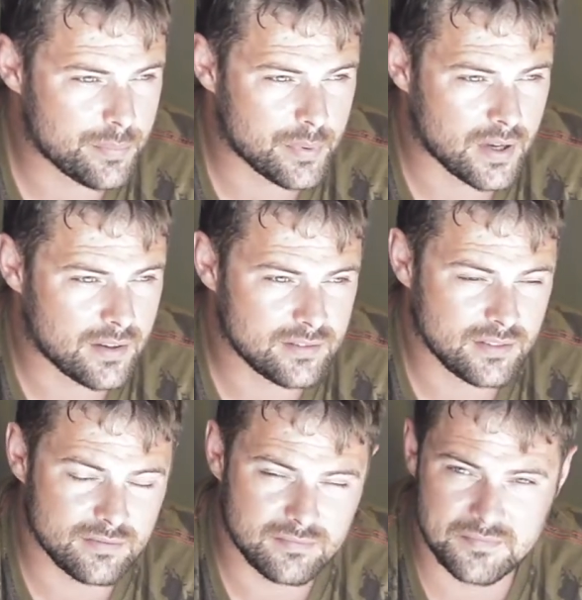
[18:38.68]
but
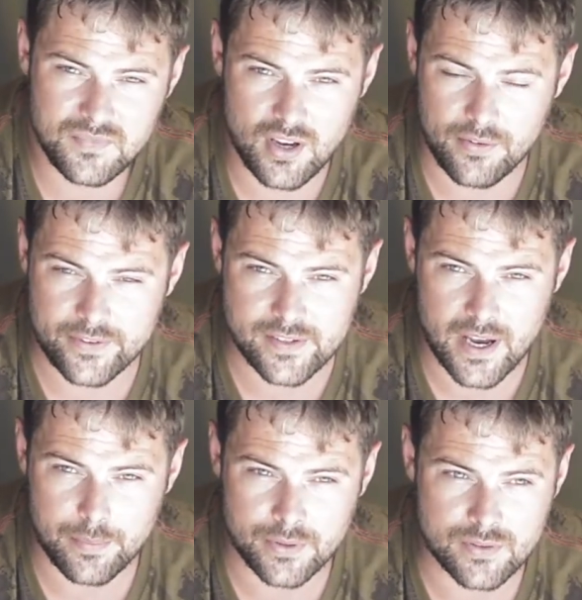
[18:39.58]
nothing's
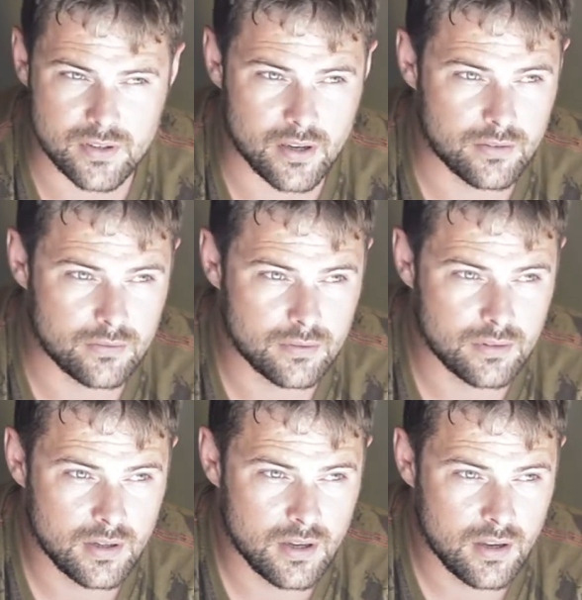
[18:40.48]
happened, so
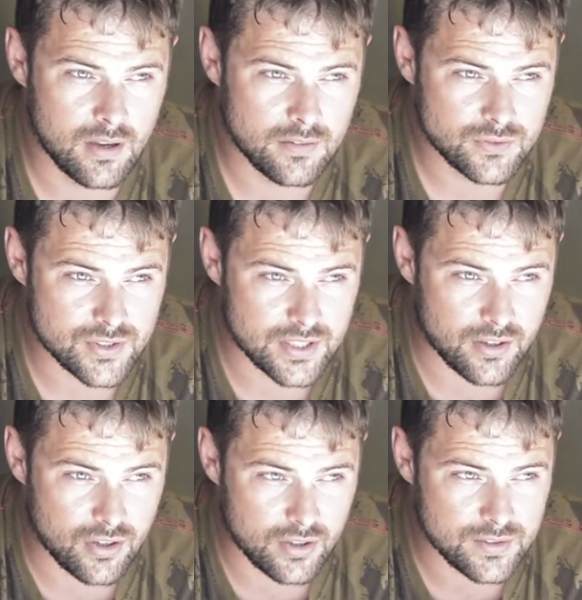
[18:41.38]
just seen
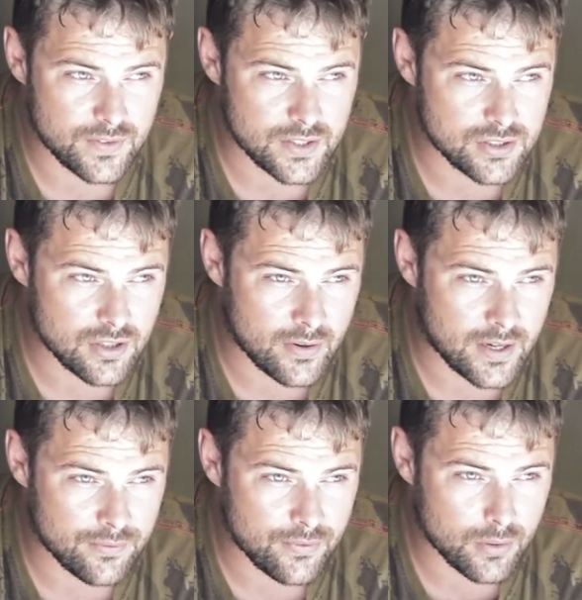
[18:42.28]
a nice fish show
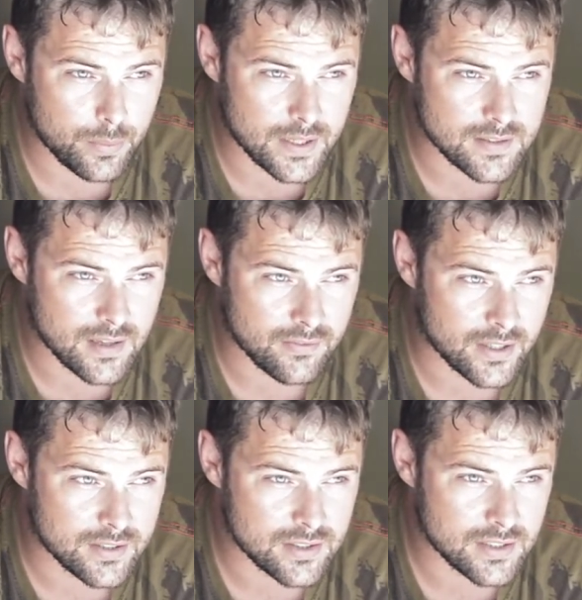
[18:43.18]
out in front of peg 7
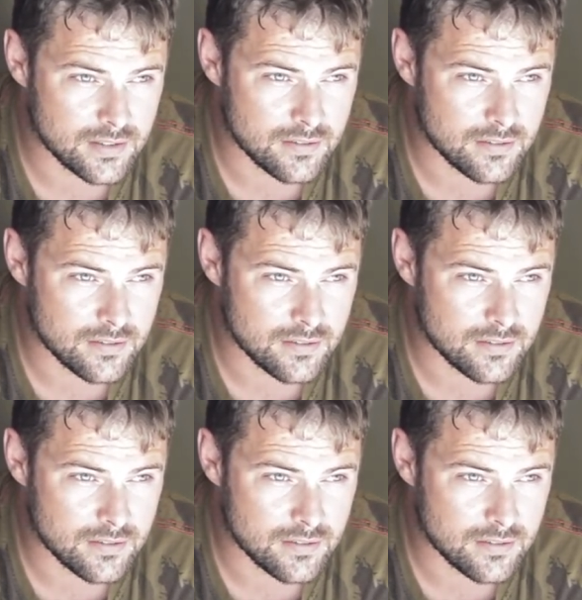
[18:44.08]
actually.